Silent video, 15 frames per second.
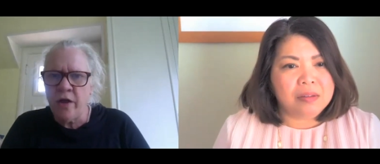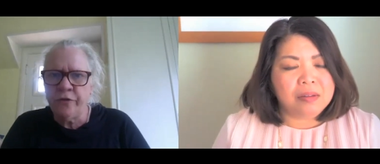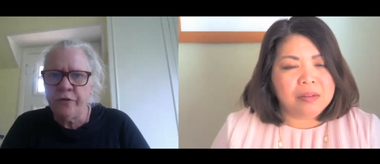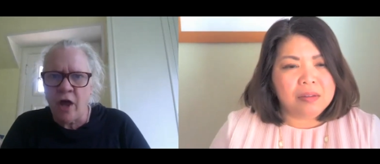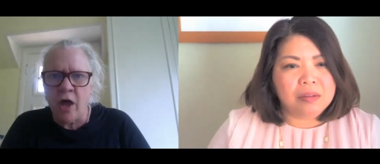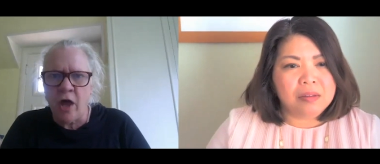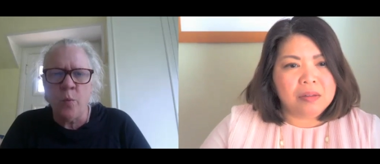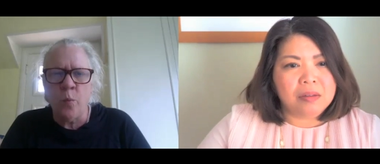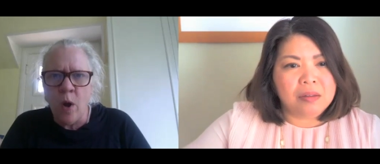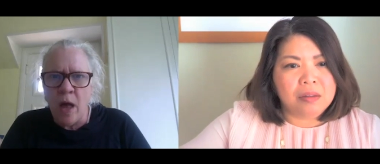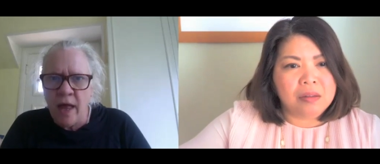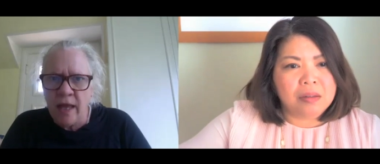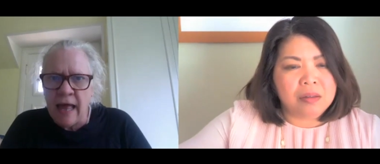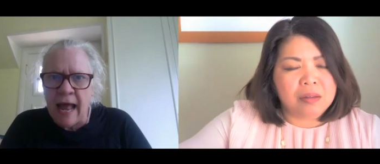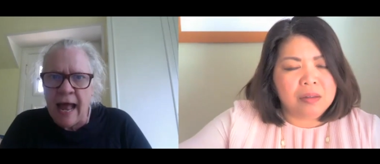Speaker 1: done,
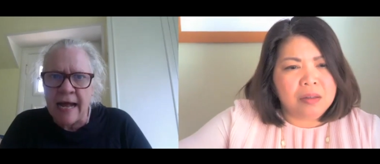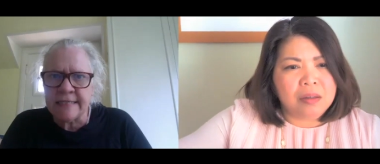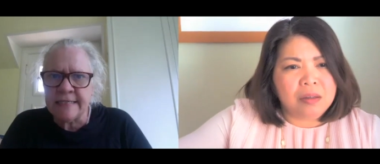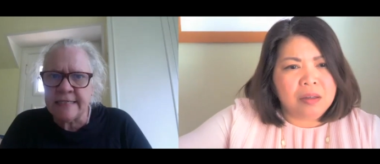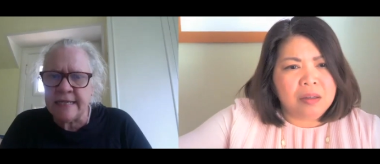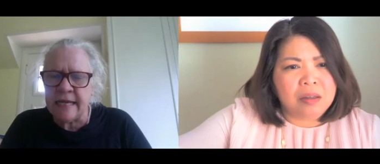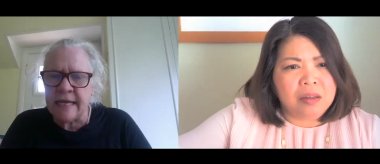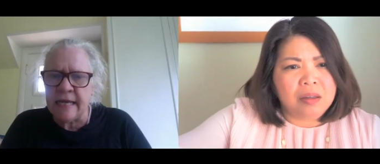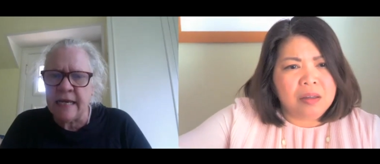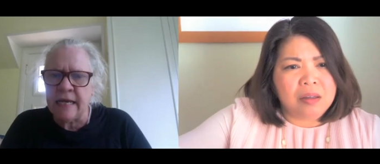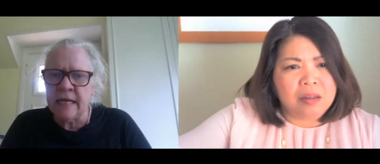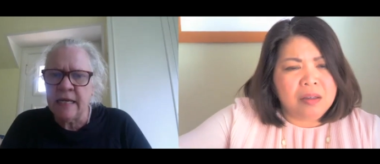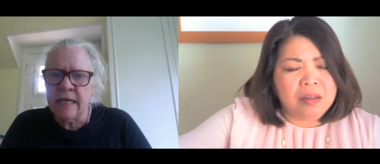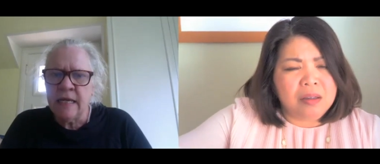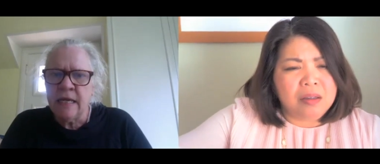well
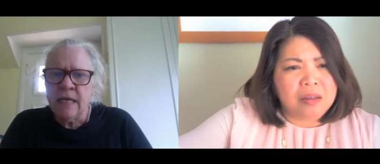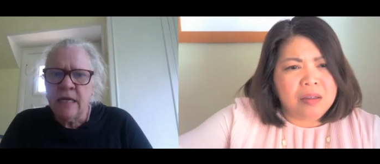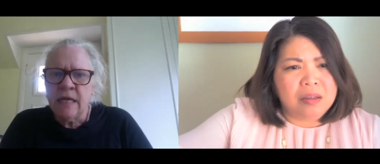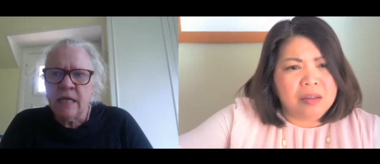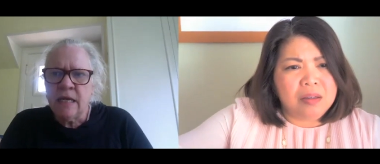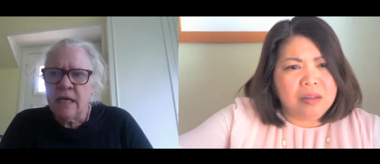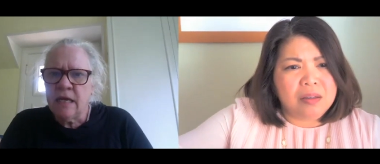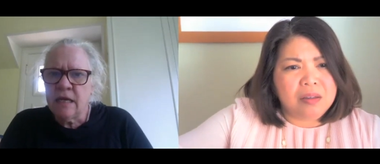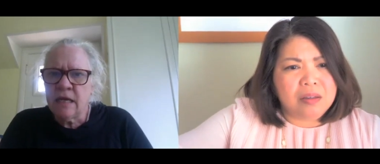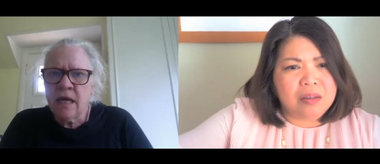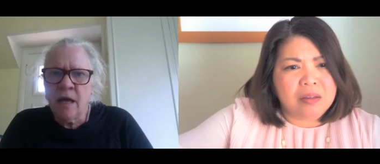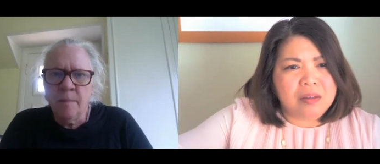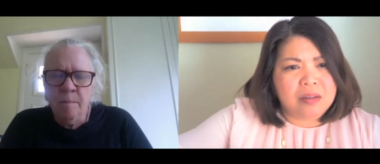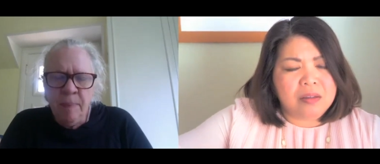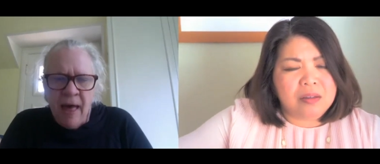acted,
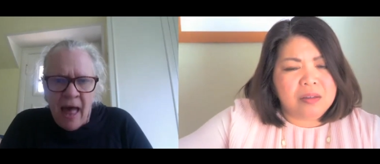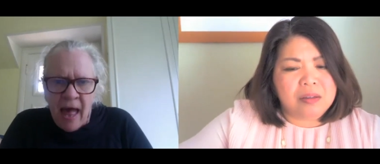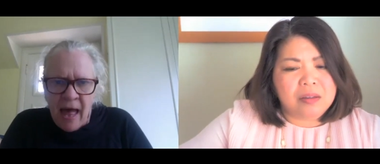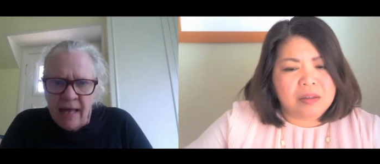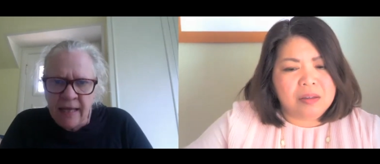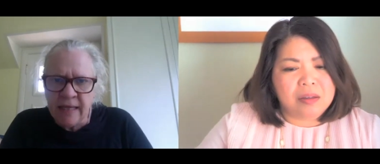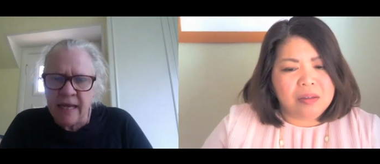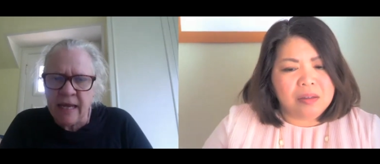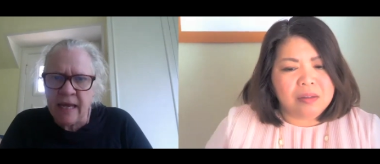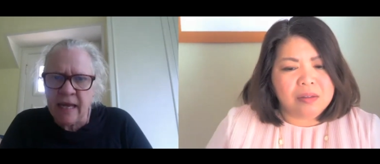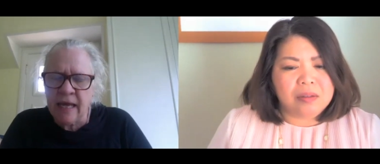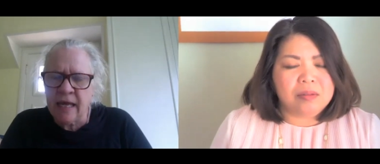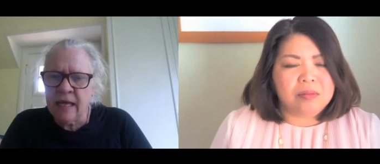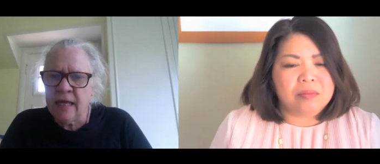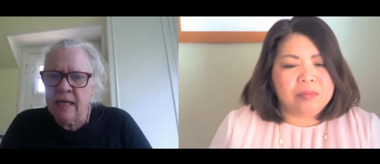
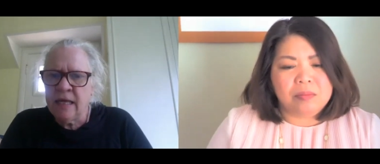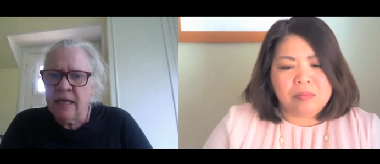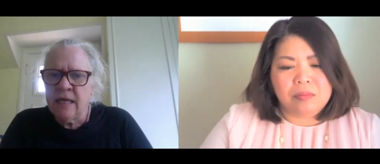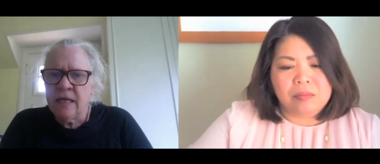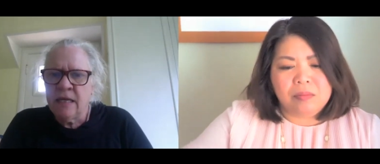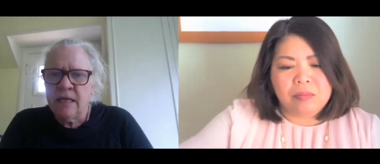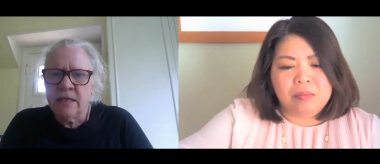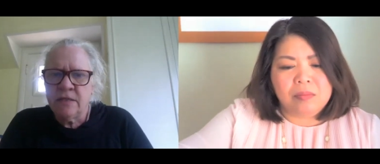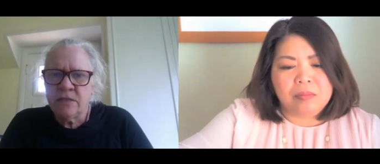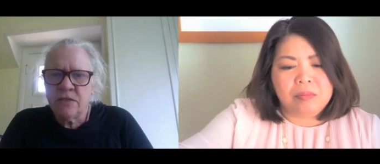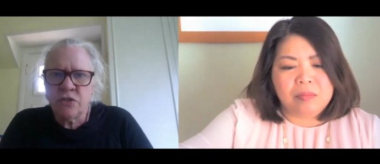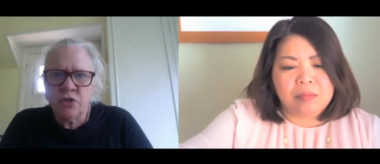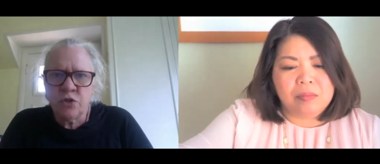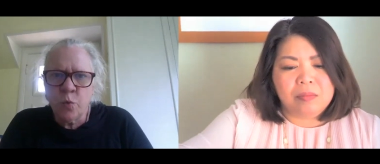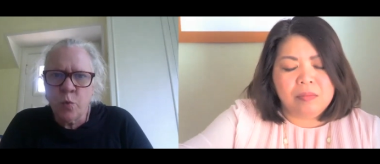compelling
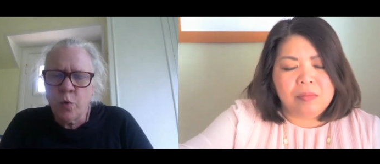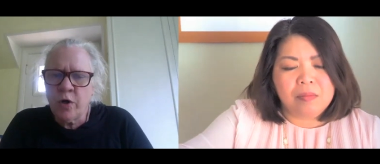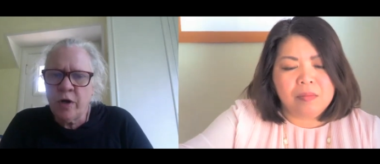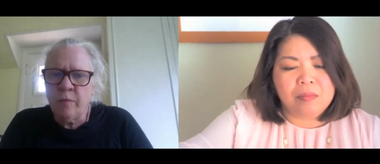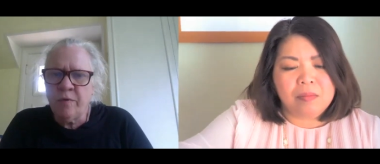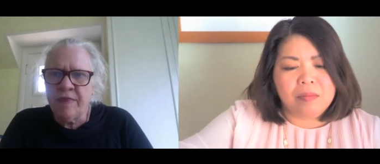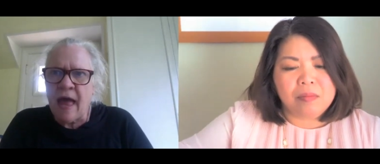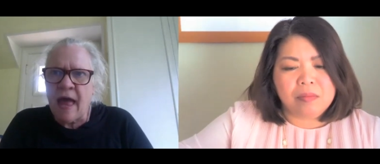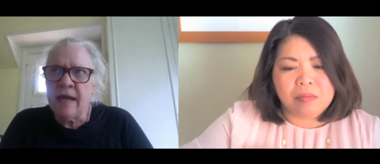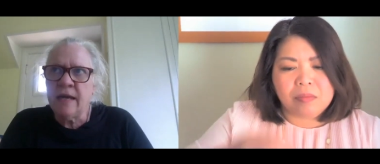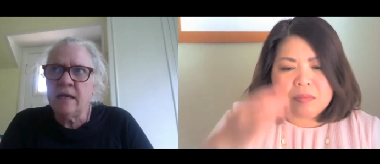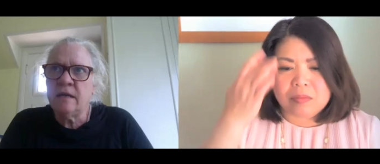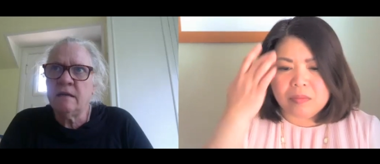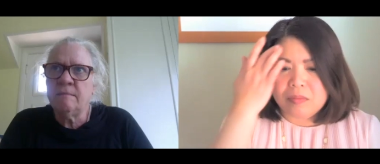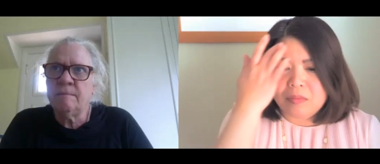story with that
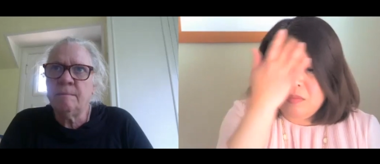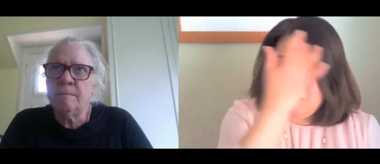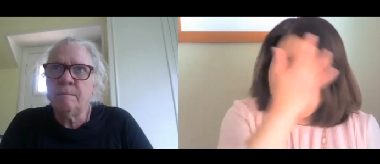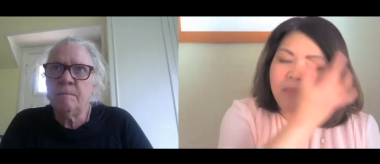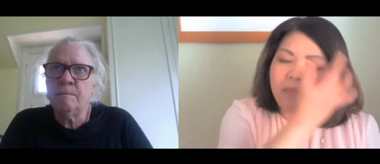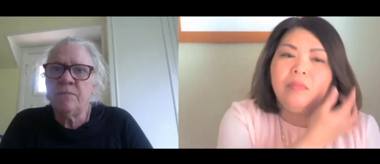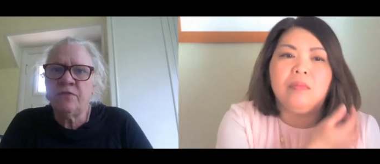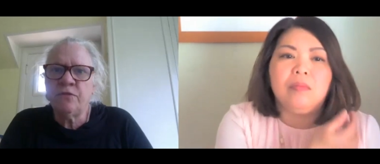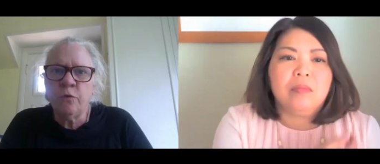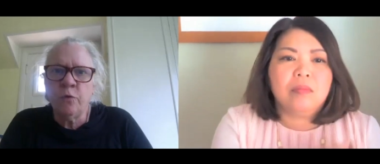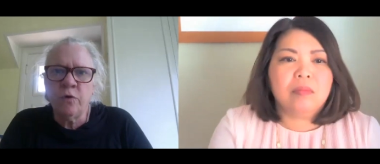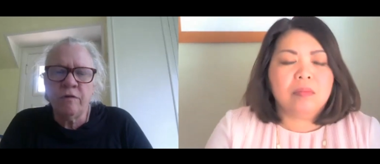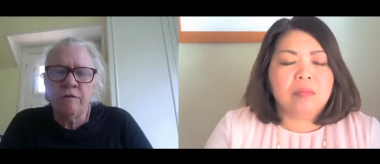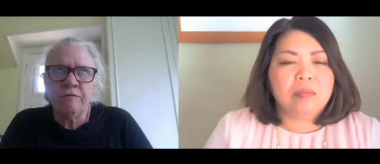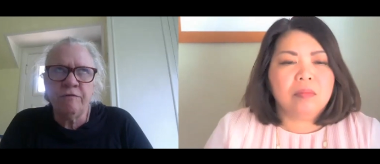
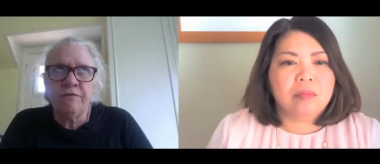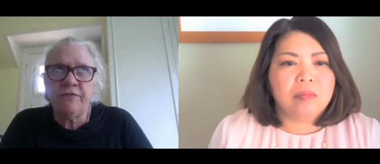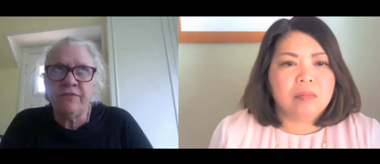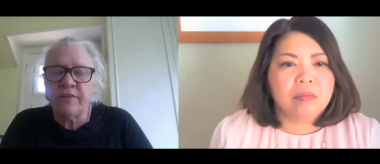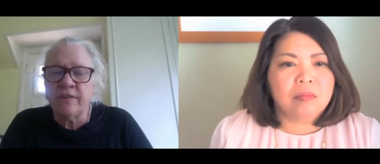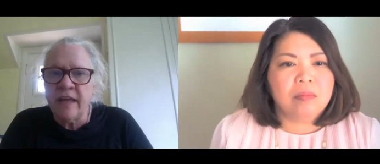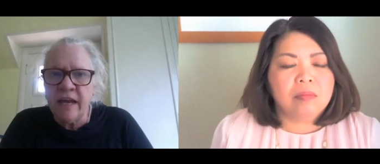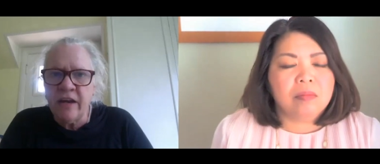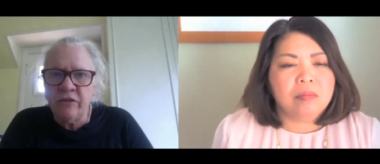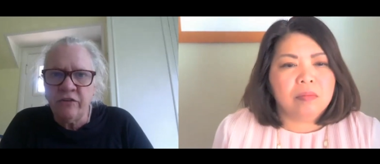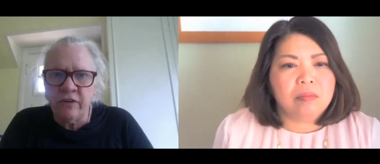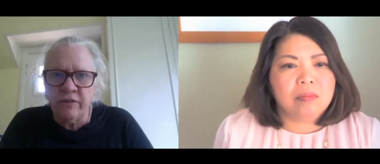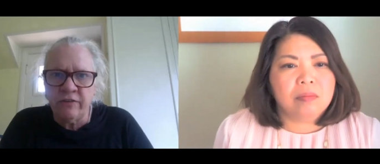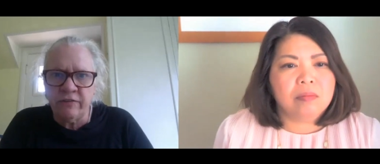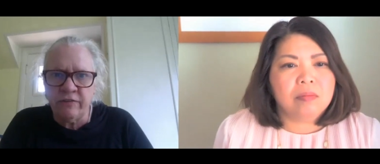sort of
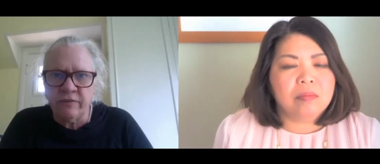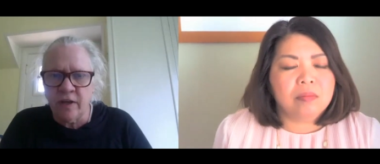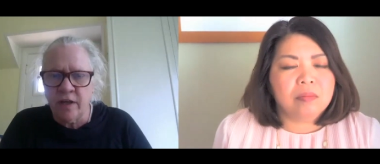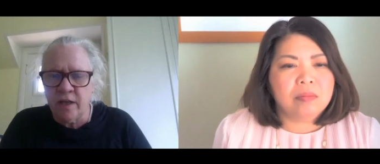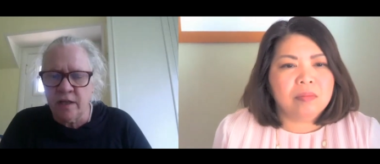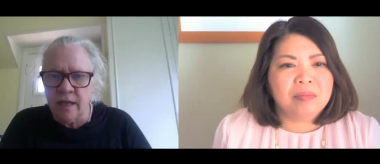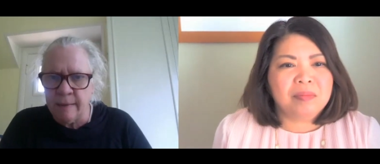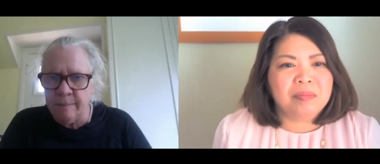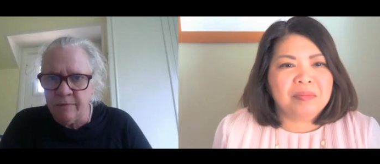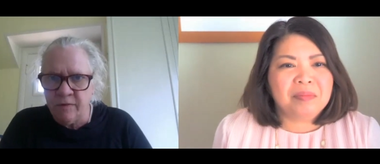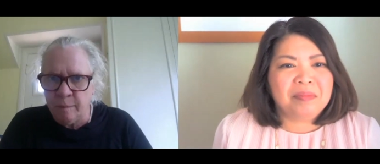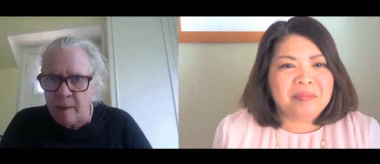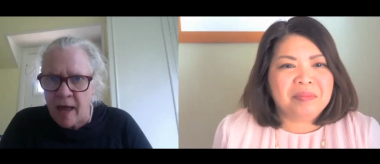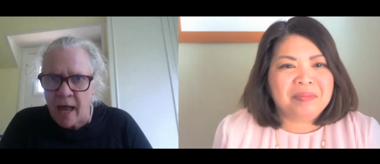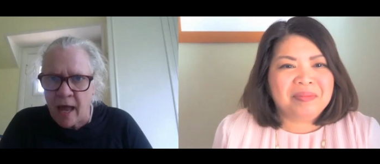salacious glimpse
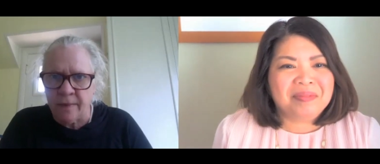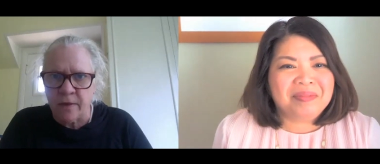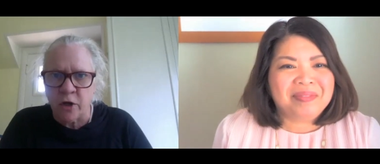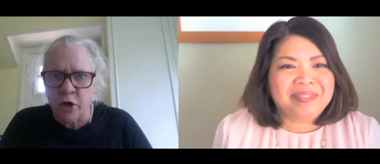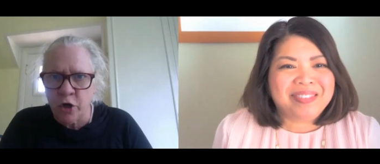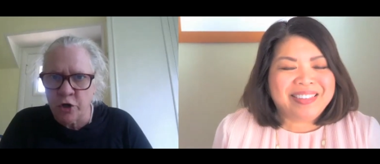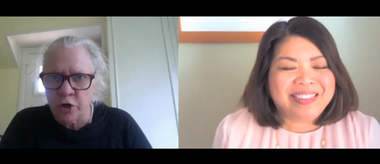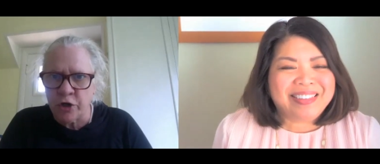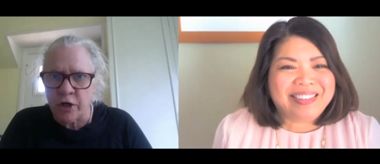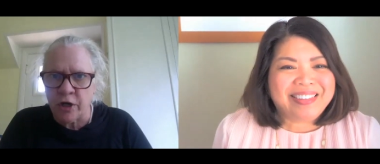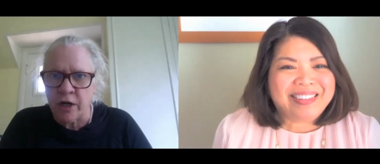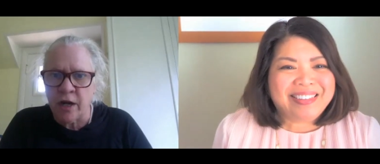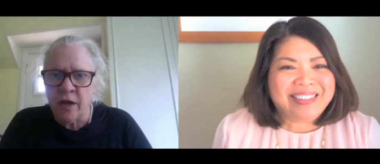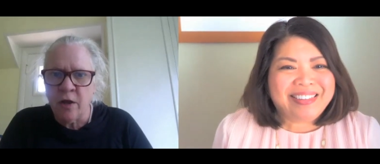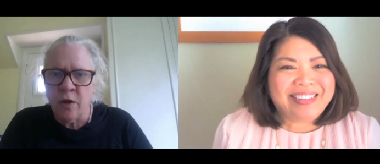behind the
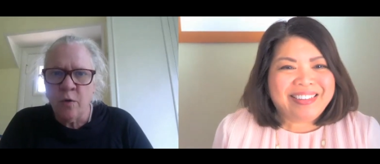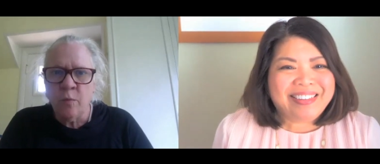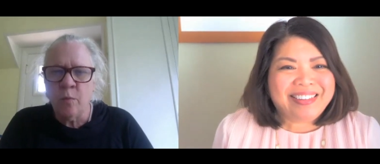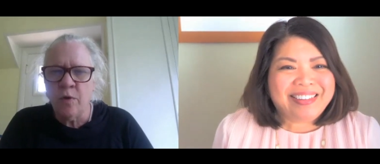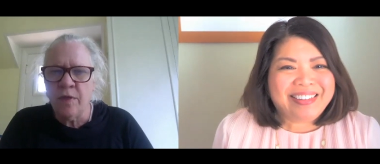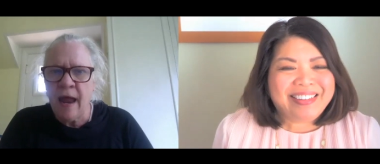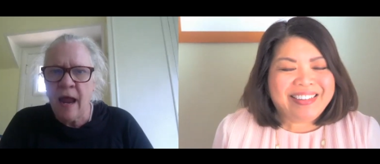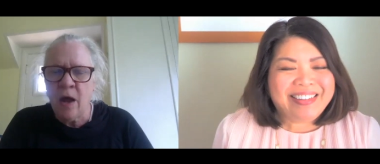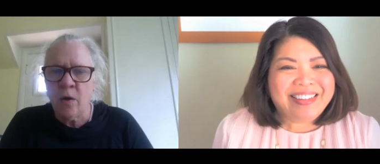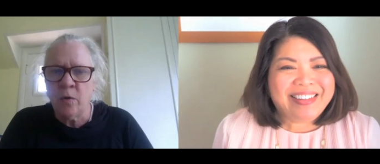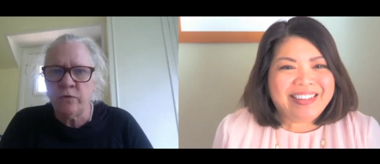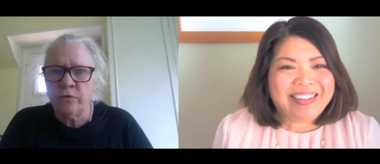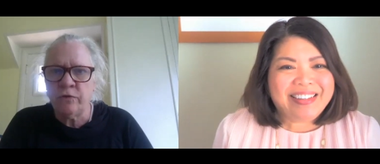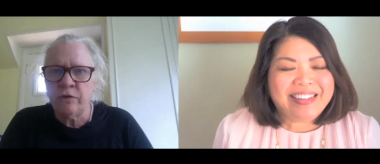curtain without,